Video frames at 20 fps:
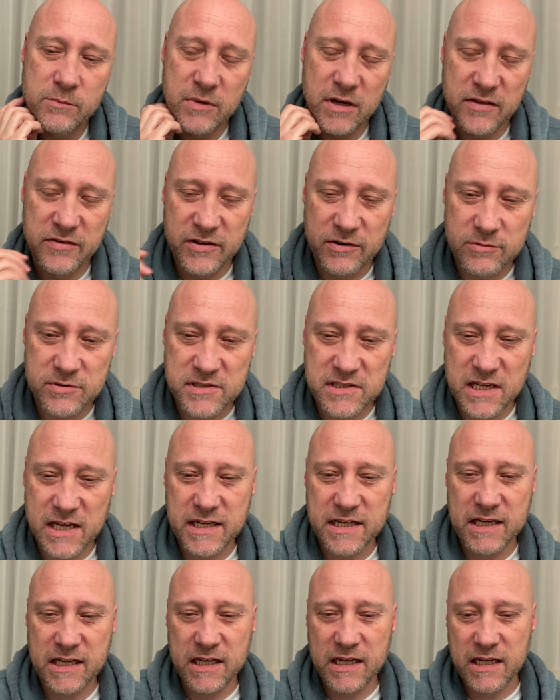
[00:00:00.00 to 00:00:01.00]
There was
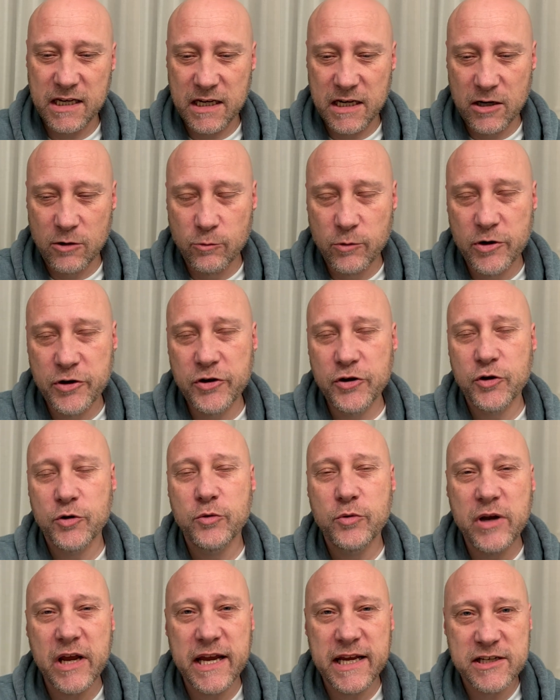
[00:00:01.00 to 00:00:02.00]
like a
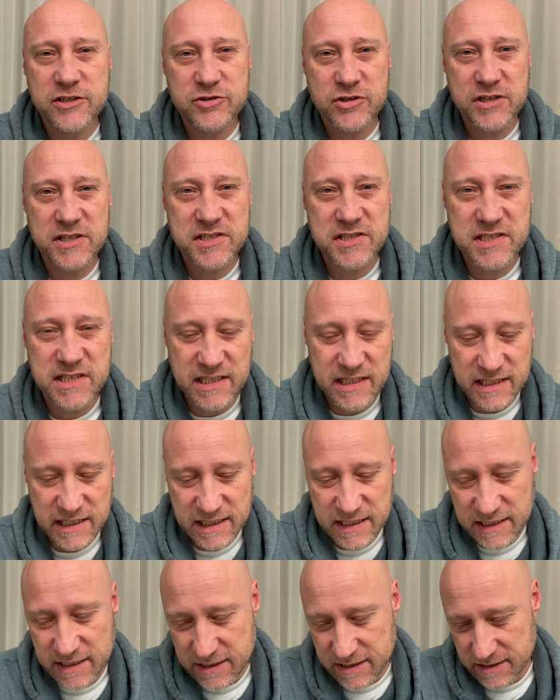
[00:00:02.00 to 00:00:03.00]
renewed interest
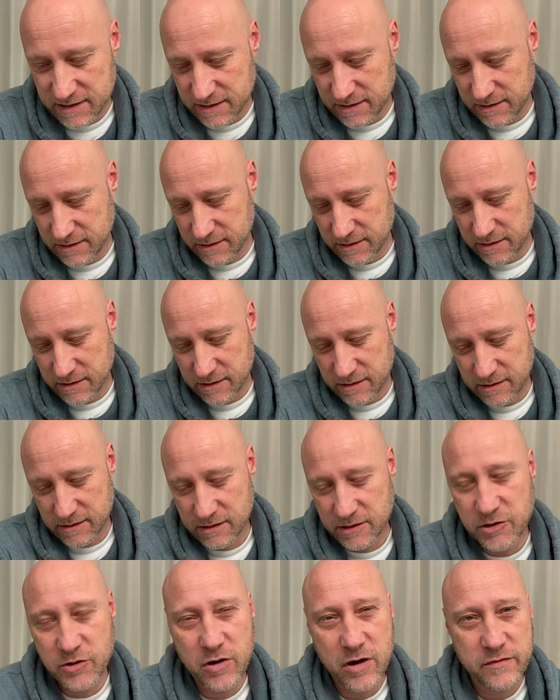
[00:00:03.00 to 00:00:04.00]
in
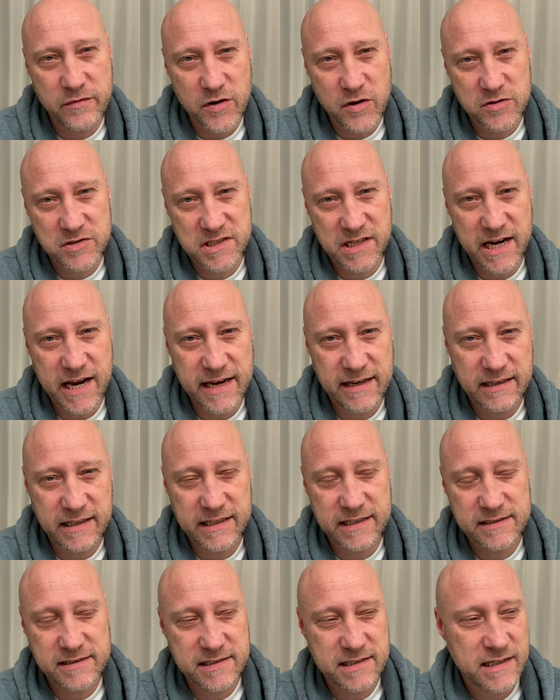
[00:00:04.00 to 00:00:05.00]
UFOs and
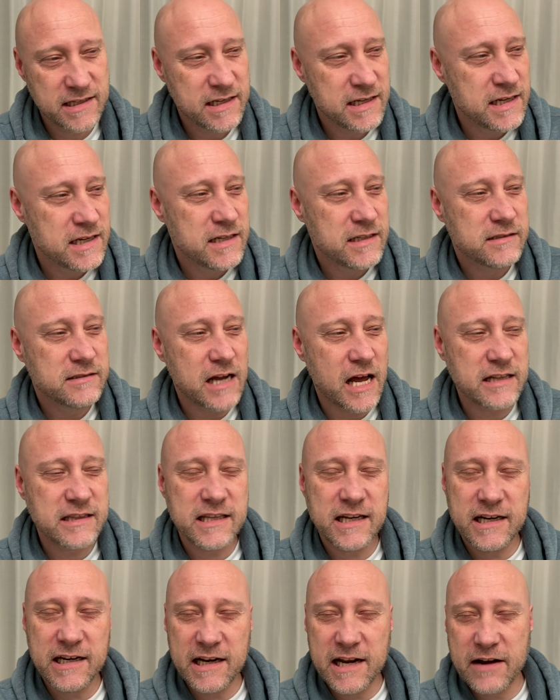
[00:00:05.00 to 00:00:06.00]
aliens. Not
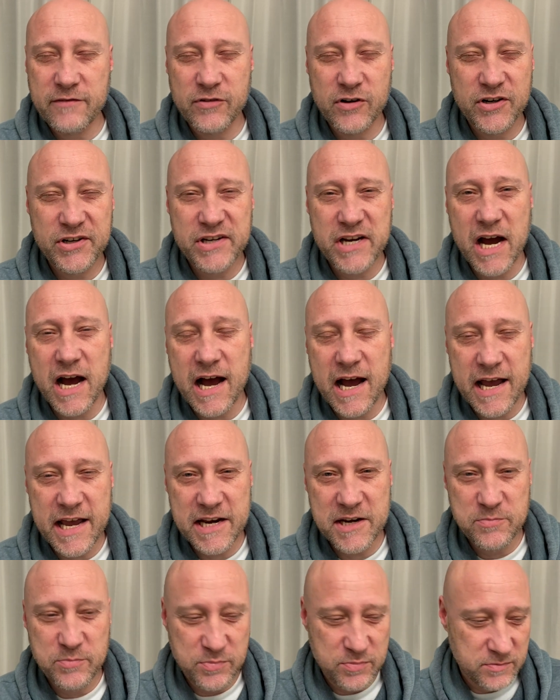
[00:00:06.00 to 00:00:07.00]
that it ever
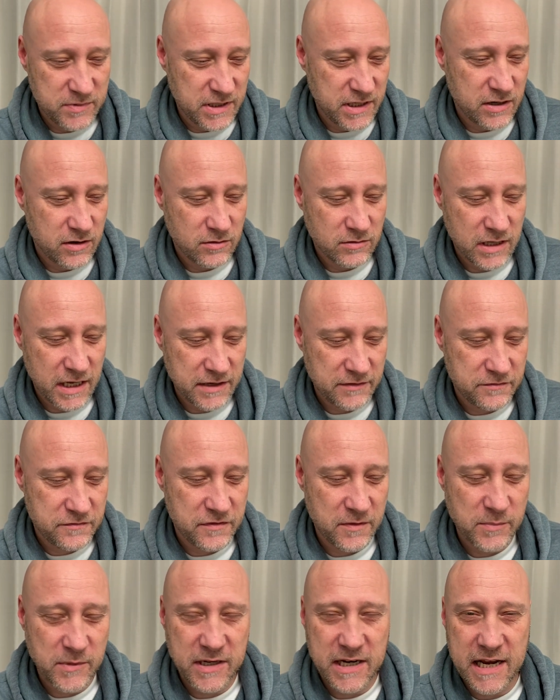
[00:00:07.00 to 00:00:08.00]
died, like
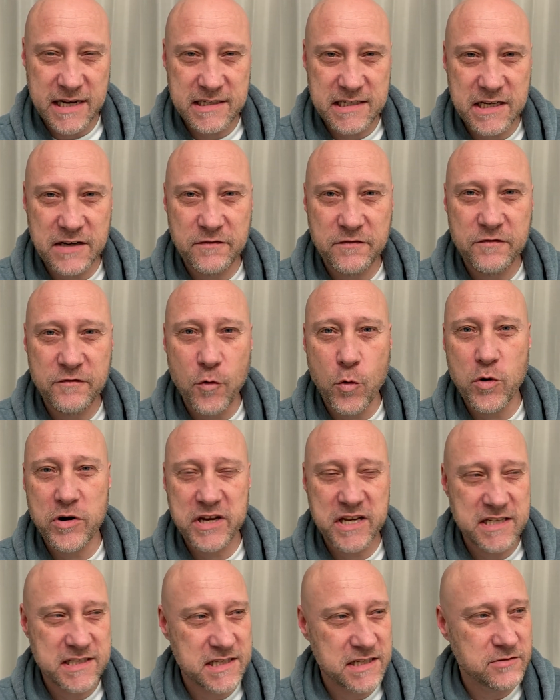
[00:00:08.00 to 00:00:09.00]
from the
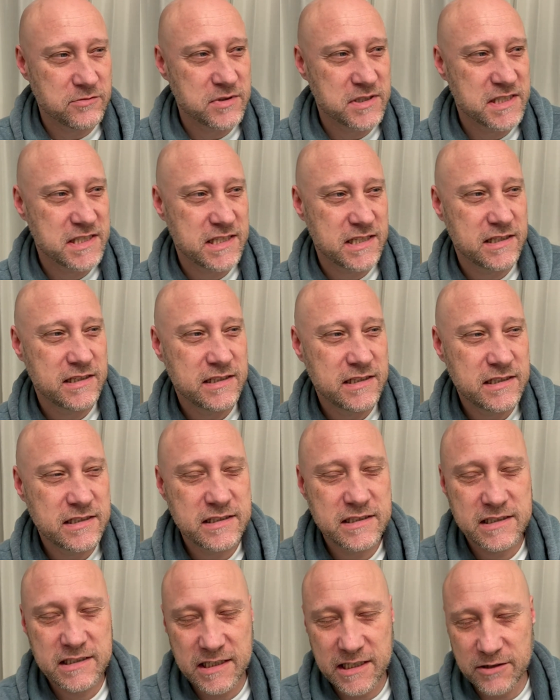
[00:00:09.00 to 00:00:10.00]
1940s it was
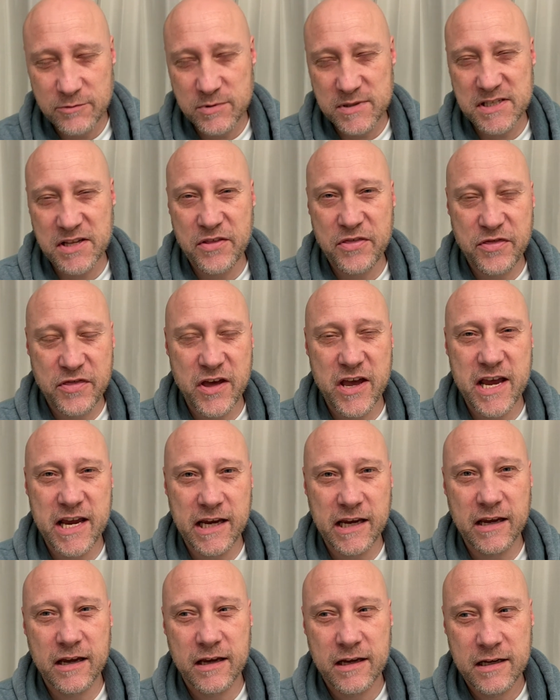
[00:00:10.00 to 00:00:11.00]
a
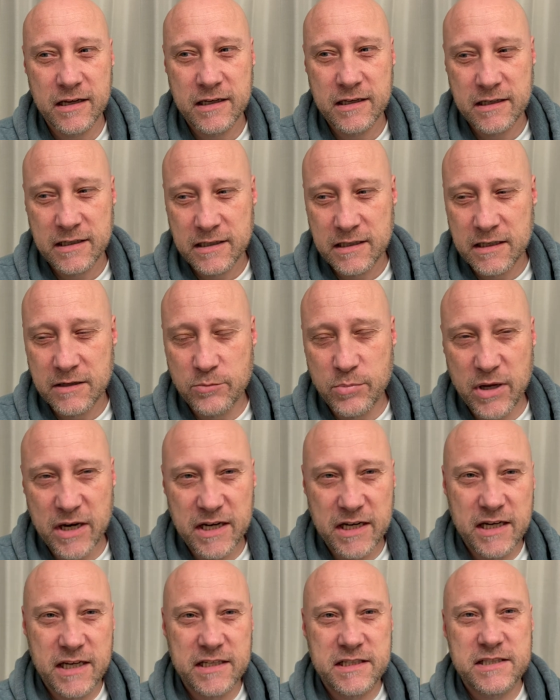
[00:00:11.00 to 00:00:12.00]
thing, but
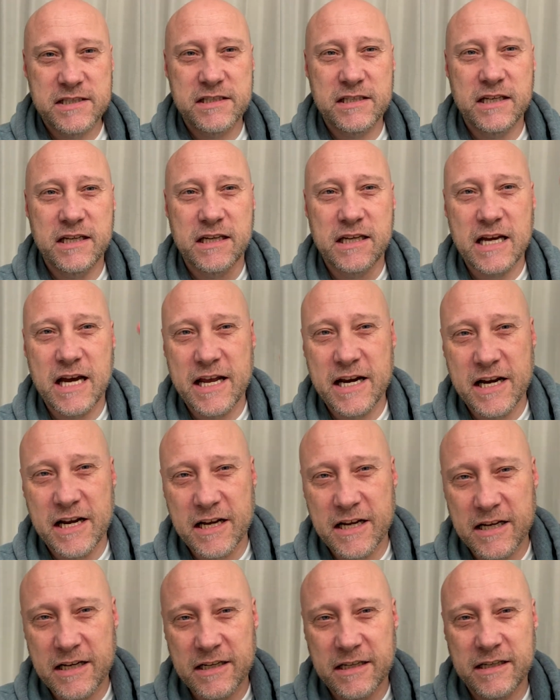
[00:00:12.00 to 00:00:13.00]
it kind
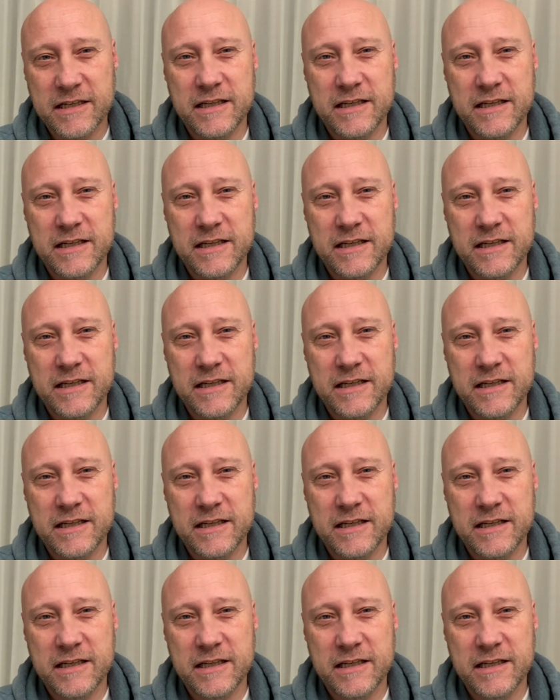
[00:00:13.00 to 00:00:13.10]
of,